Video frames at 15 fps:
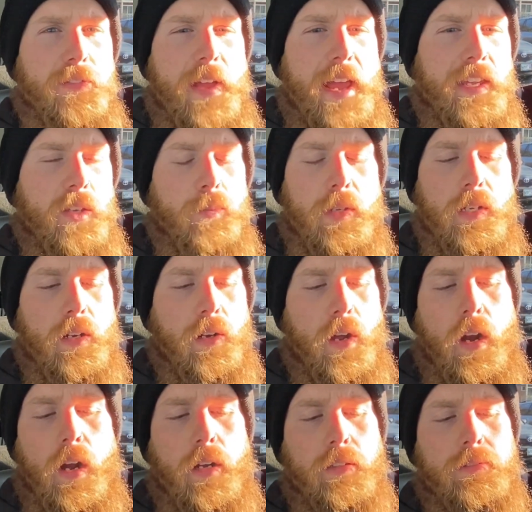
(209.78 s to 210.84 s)
vacuuming your
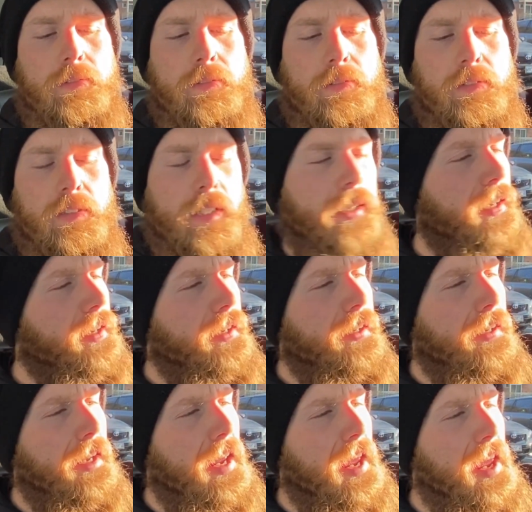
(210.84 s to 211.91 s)
car,
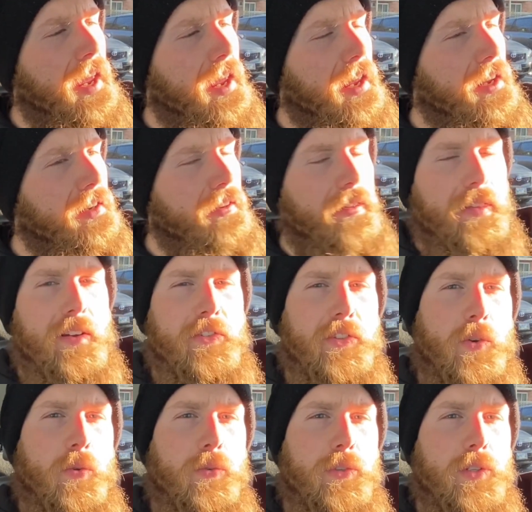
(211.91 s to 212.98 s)
and there's an
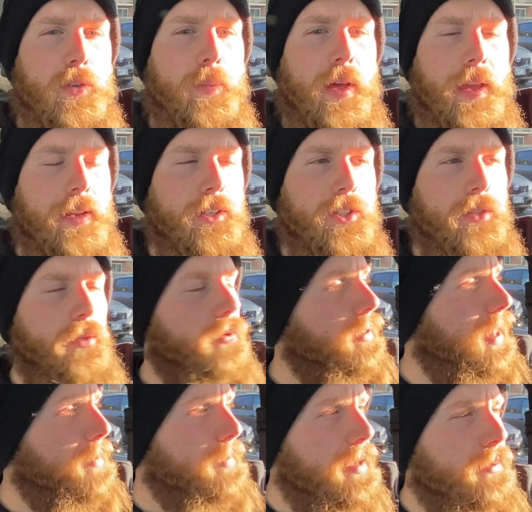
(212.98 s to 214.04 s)
old dude behind you
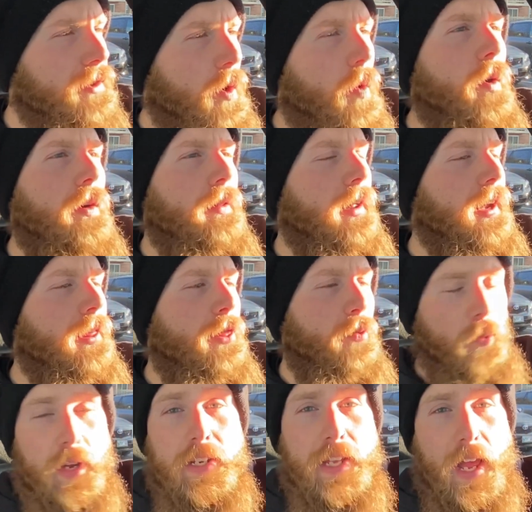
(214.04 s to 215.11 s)
that beeps the horn like
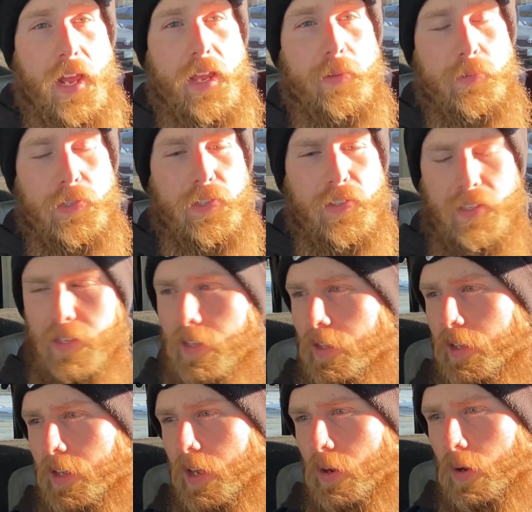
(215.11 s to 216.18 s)
3 times
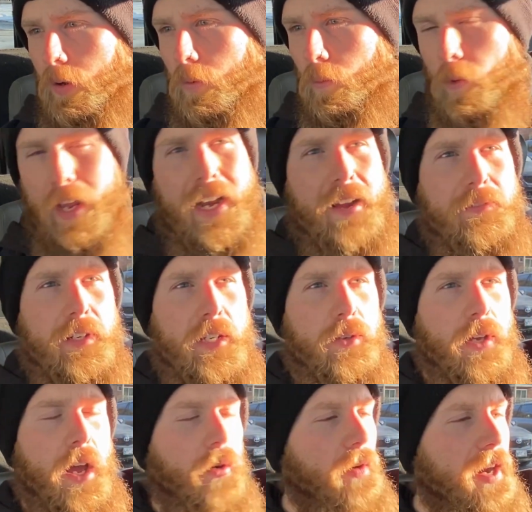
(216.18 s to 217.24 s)
right after you
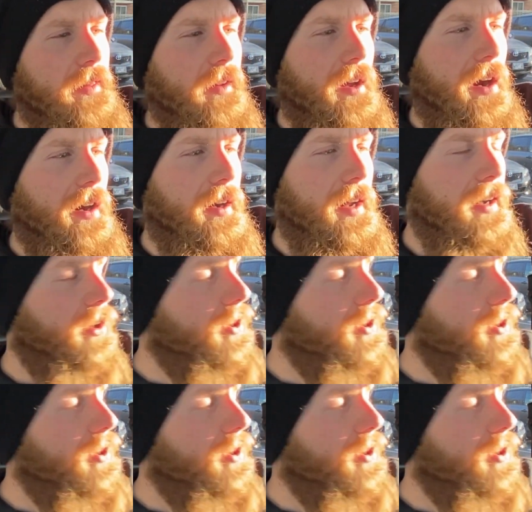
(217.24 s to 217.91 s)
got right in the car. And